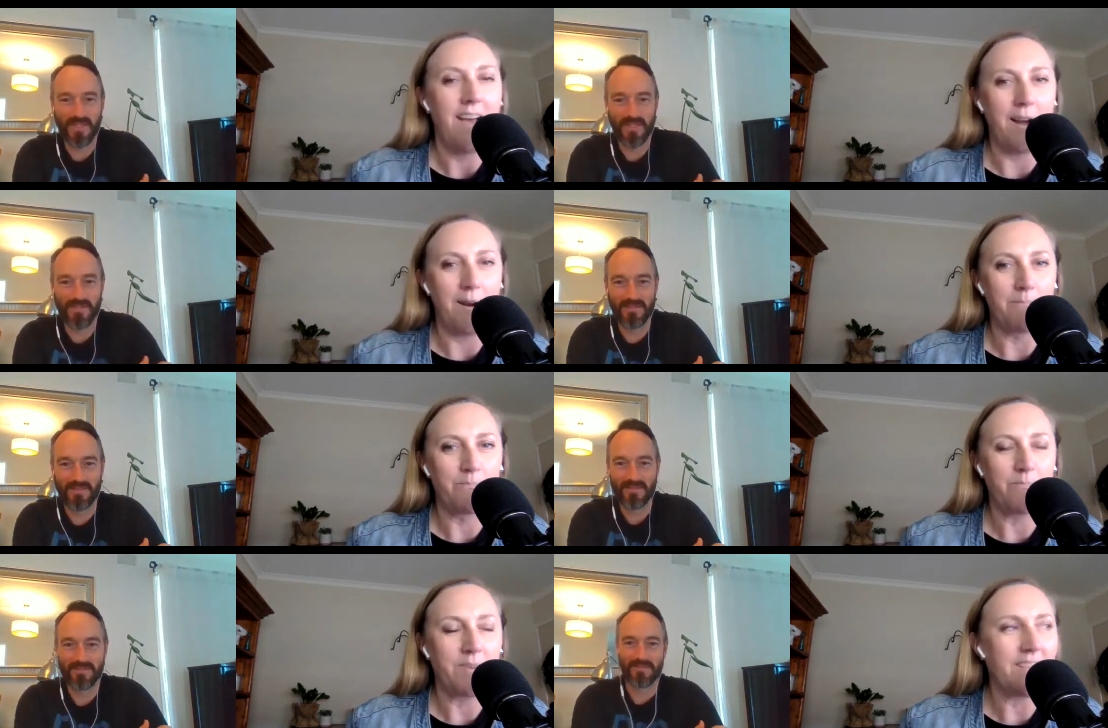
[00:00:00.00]

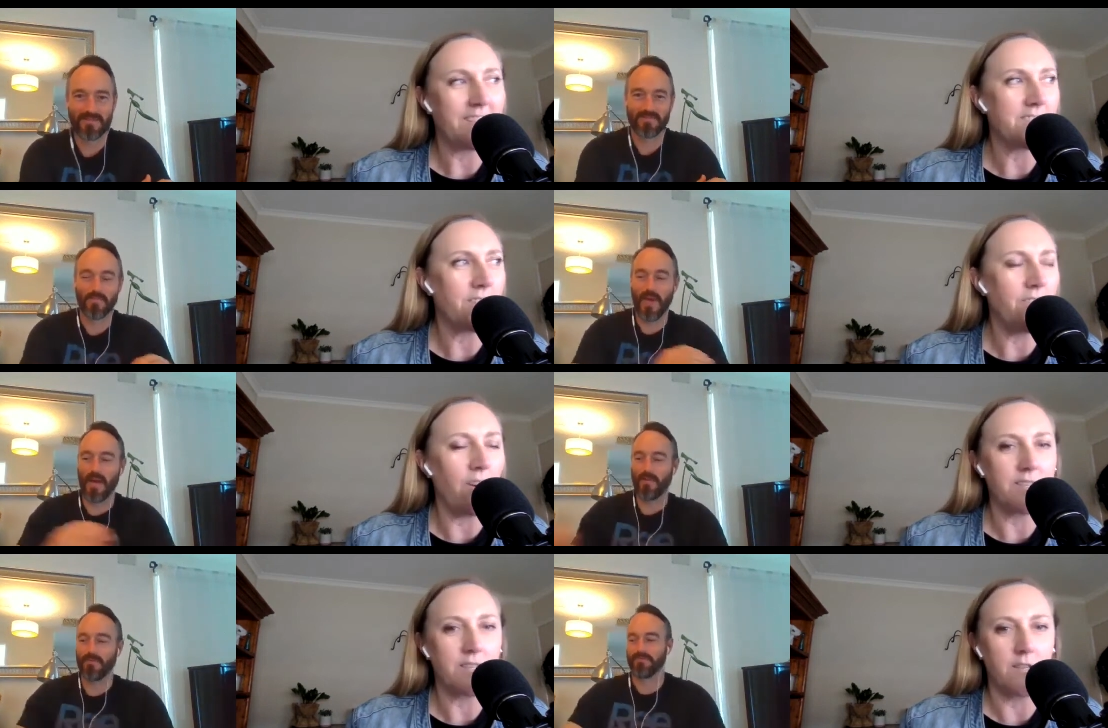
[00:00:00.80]
Speaker 1: Um, but that's so
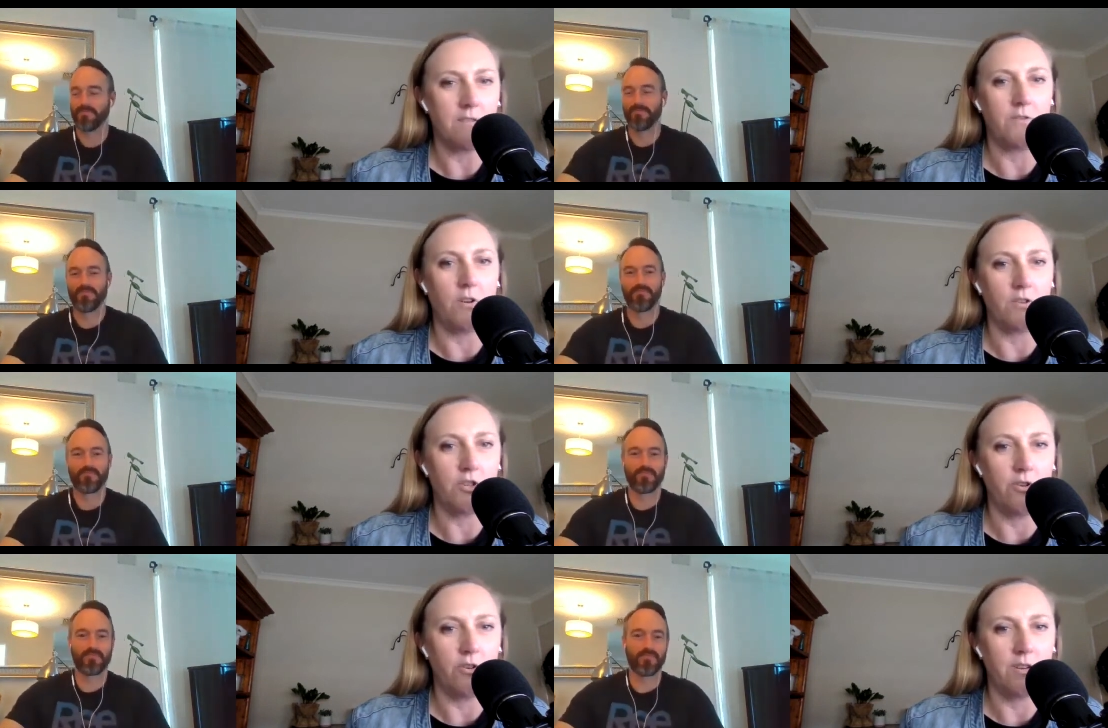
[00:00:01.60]
nice wow. that you've got
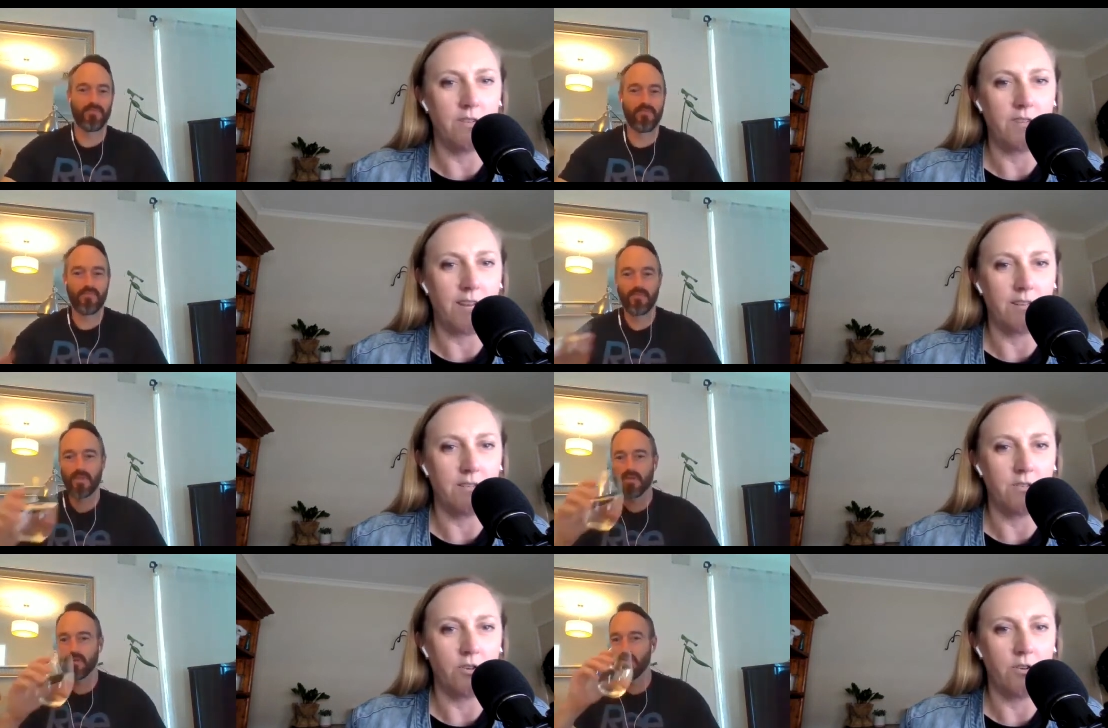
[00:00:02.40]
Turner. You've
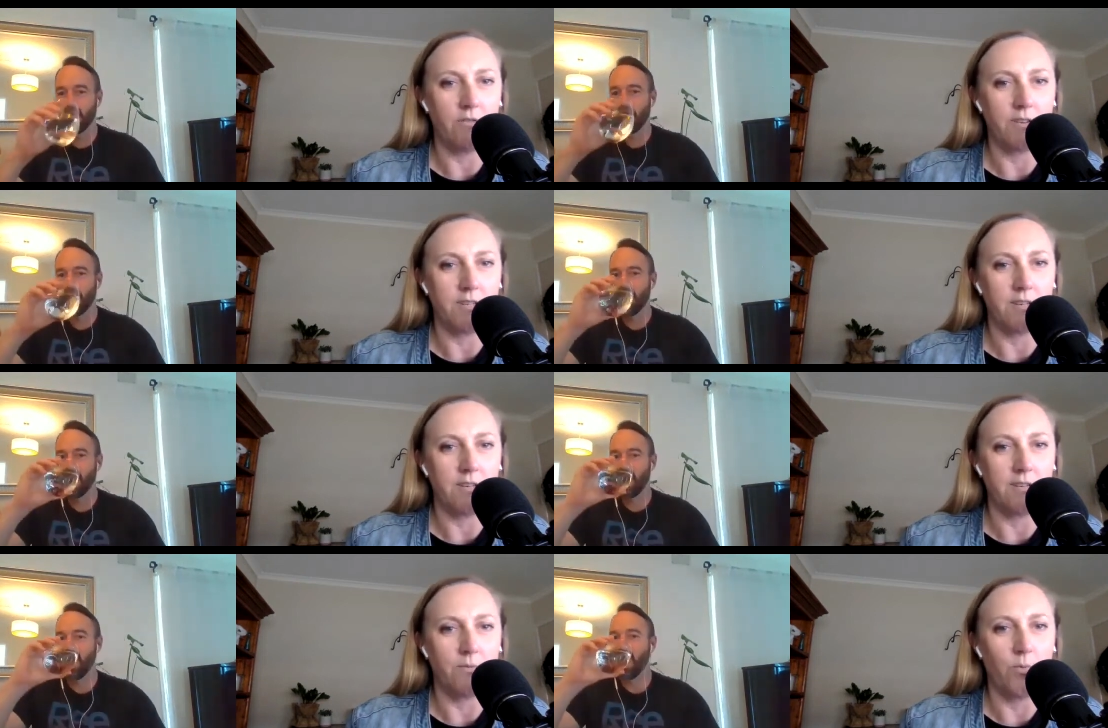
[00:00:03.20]
taken Turner under
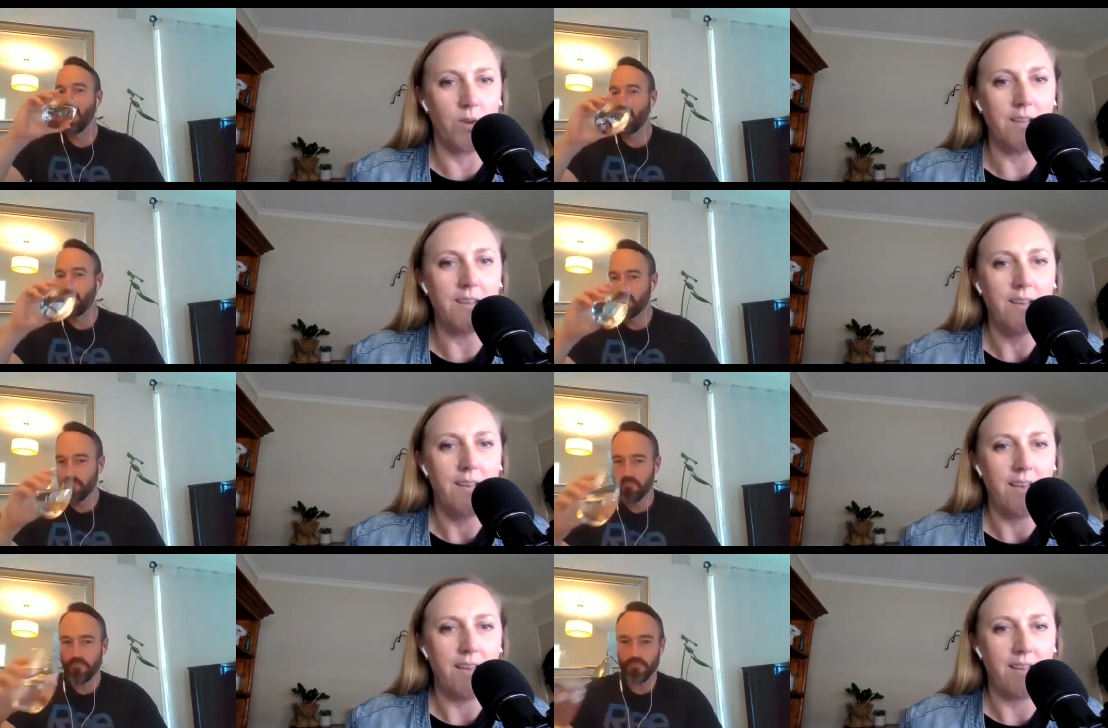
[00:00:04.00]
your wing,
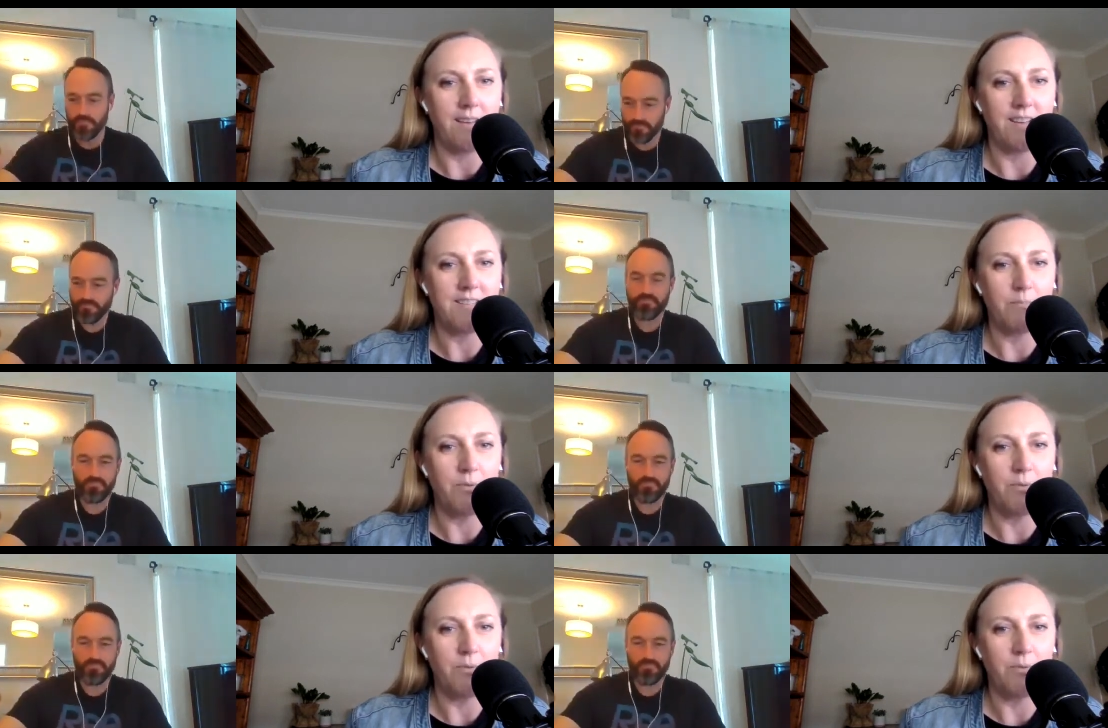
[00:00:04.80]
and he's a